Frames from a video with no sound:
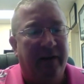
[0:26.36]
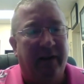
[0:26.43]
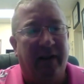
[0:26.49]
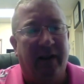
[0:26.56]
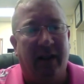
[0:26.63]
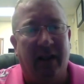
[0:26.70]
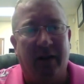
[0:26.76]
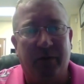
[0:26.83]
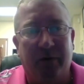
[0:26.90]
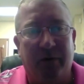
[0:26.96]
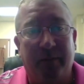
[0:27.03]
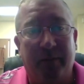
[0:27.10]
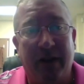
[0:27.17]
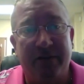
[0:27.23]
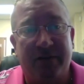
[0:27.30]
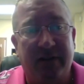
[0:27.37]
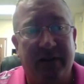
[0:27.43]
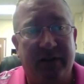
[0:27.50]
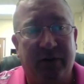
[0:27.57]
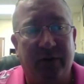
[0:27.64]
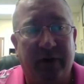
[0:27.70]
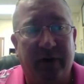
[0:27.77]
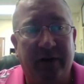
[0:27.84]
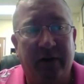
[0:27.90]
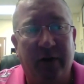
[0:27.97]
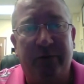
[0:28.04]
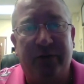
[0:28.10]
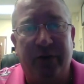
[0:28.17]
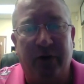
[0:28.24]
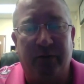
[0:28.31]
And we were basically doing a
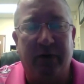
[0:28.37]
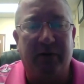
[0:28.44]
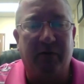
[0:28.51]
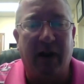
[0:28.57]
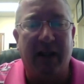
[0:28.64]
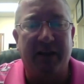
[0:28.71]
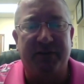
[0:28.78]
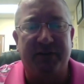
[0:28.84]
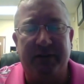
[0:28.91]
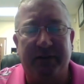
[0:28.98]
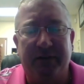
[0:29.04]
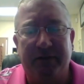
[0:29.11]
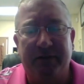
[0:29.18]
no-till regrassing.